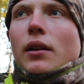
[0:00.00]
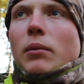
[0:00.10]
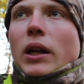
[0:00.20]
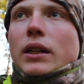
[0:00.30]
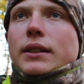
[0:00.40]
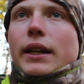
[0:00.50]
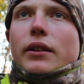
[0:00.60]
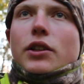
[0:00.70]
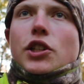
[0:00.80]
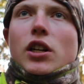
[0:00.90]
Not
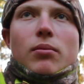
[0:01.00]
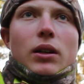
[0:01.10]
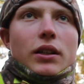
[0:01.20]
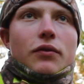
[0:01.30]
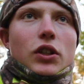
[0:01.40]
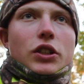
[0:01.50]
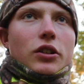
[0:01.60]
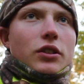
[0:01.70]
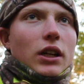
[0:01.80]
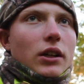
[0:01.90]
exactly sure, but it for
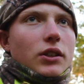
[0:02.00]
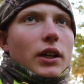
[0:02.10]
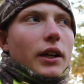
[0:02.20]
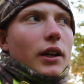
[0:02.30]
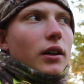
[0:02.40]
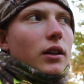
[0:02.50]
sure sounds like it.